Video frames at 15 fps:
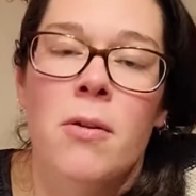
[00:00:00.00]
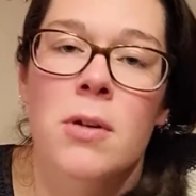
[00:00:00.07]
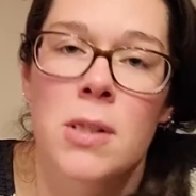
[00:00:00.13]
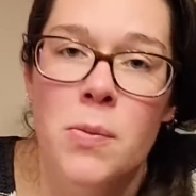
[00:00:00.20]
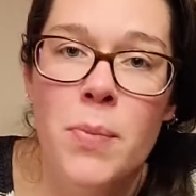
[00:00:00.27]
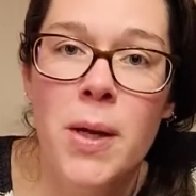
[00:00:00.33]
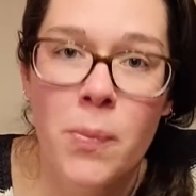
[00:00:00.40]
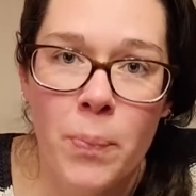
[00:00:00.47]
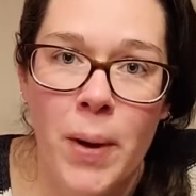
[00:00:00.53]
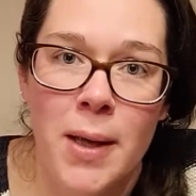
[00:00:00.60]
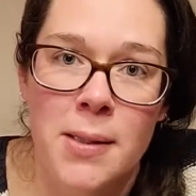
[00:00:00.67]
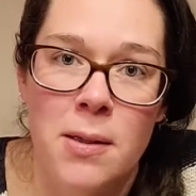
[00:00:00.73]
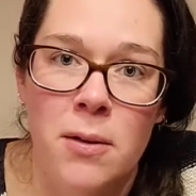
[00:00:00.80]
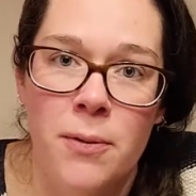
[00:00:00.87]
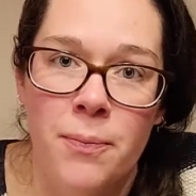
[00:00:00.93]
It's a big
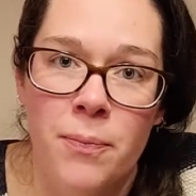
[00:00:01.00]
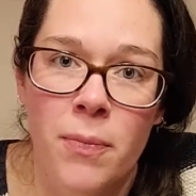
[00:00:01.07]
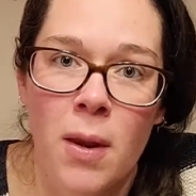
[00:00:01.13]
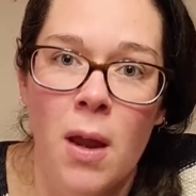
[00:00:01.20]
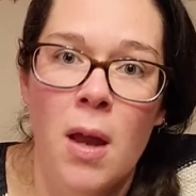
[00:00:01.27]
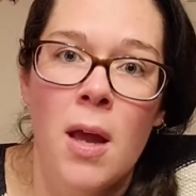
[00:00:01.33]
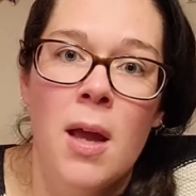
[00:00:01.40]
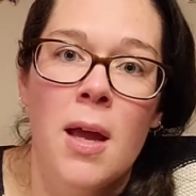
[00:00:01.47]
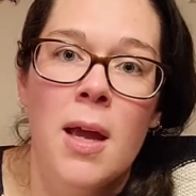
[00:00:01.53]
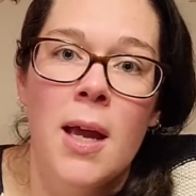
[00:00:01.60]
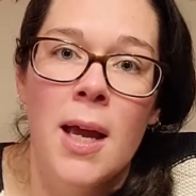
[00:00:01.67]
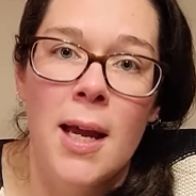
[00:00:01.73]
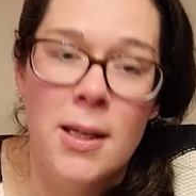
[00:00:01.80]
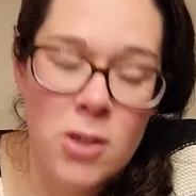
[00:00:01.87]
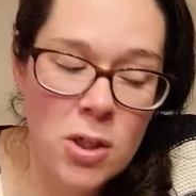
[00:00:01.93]
puzzle.
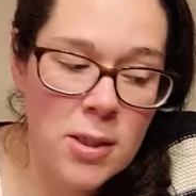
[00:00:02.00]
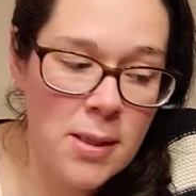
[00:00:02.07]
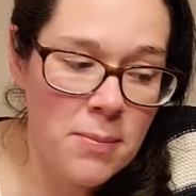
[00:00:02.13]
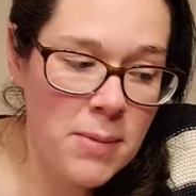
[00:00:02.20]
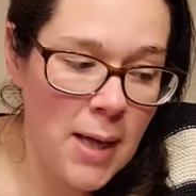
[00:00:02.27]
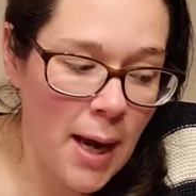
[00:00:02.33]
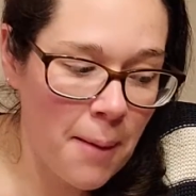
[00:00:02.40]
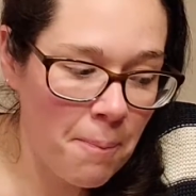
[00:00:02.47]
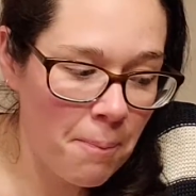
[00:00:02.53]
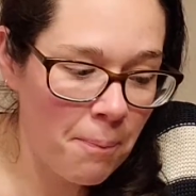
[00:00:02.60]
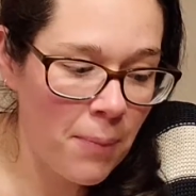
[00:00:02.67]
It took some time.